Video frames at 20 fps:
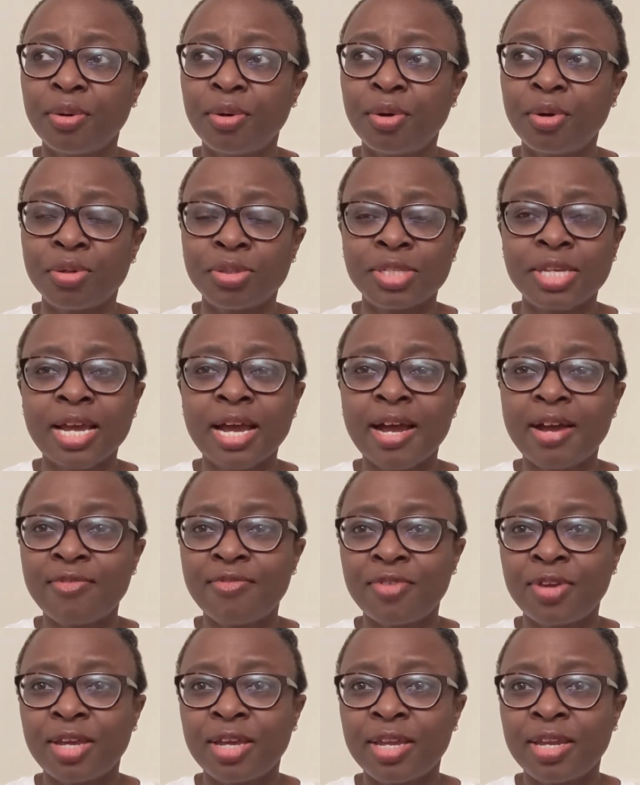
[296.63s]
not
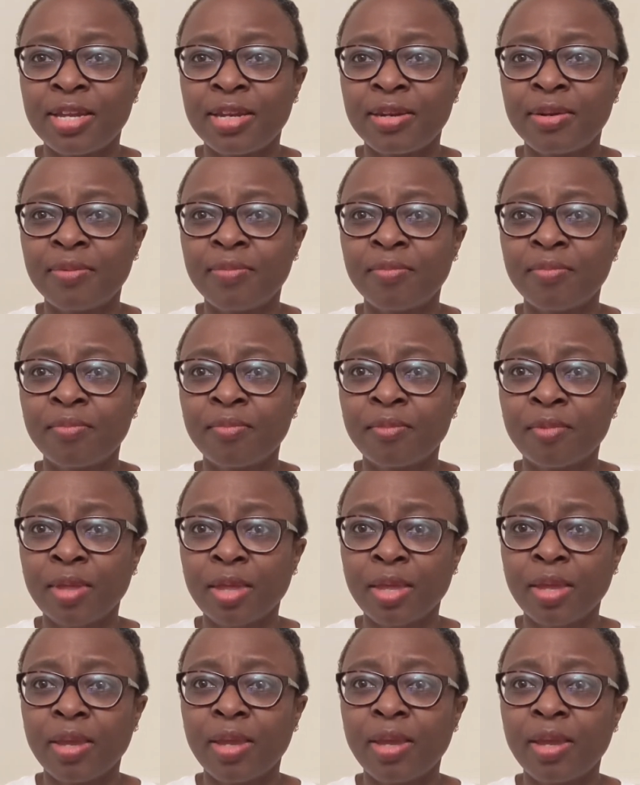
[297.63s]
having
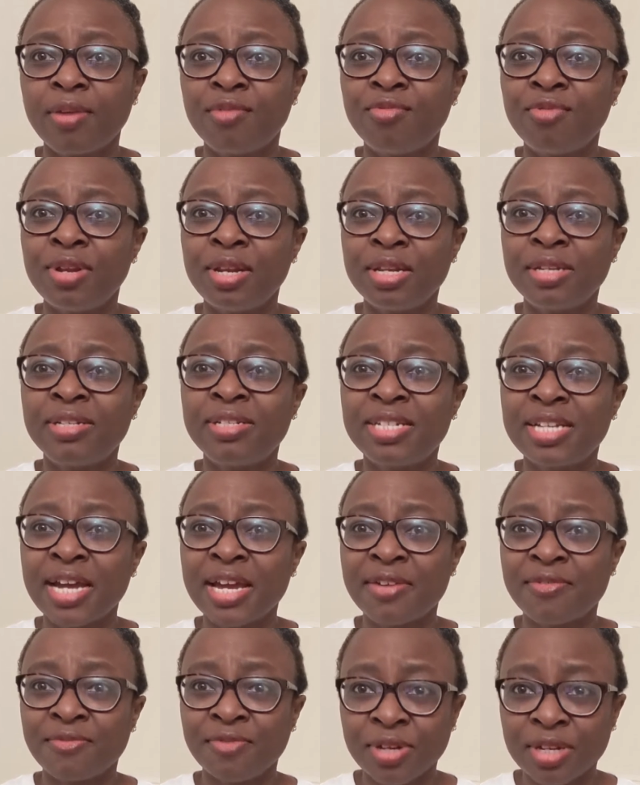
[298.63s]
a real
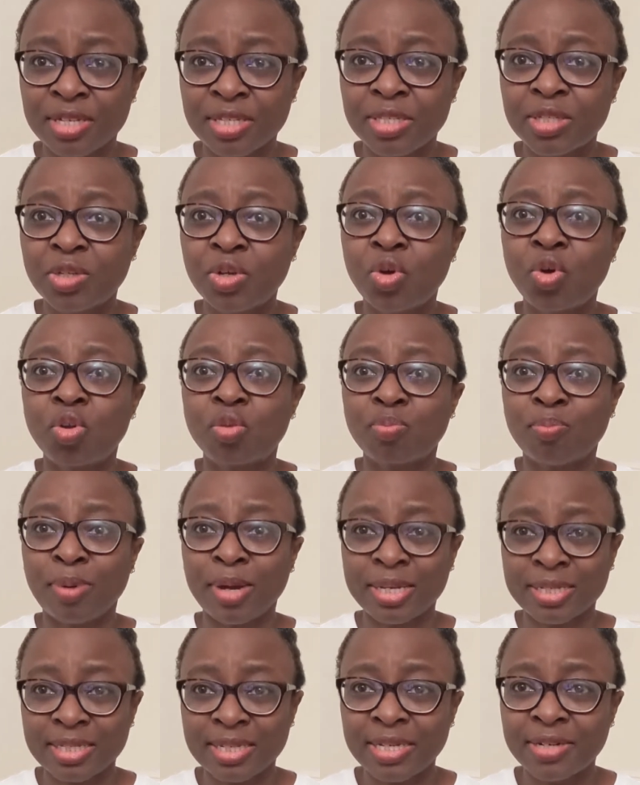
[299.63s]
diverse gut
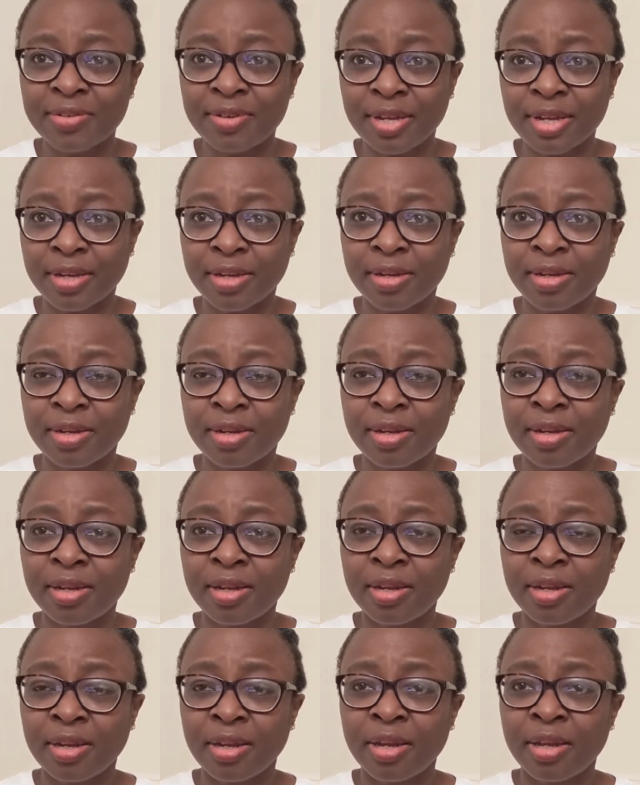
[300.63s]
bacteria
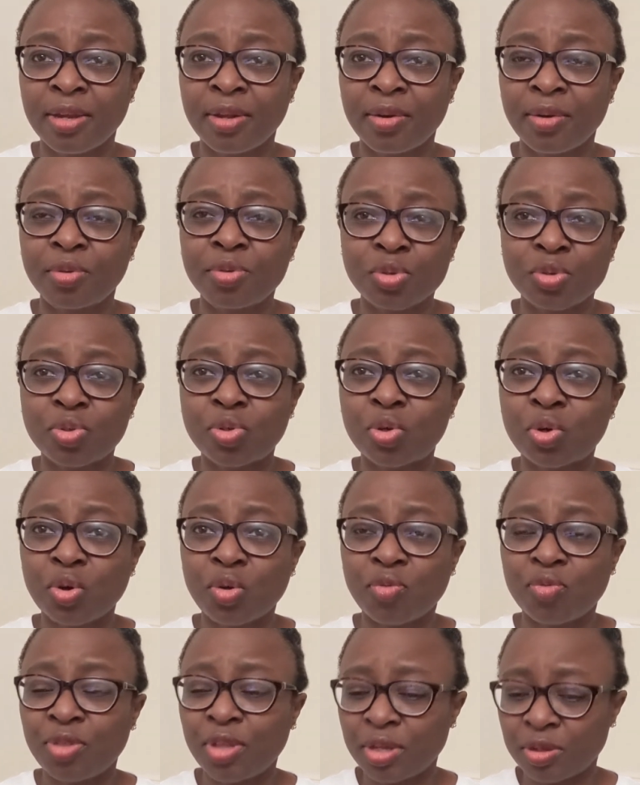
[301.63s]
not to talk
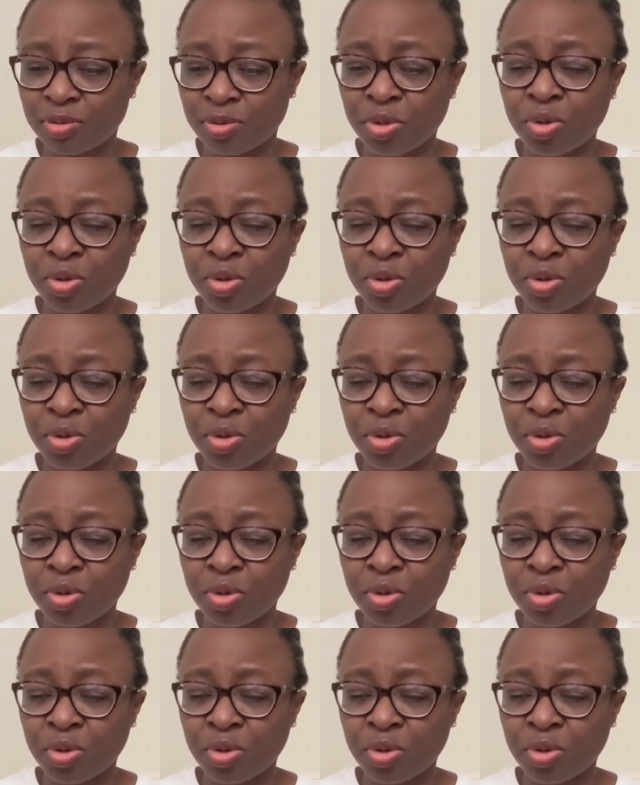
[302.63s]
of the,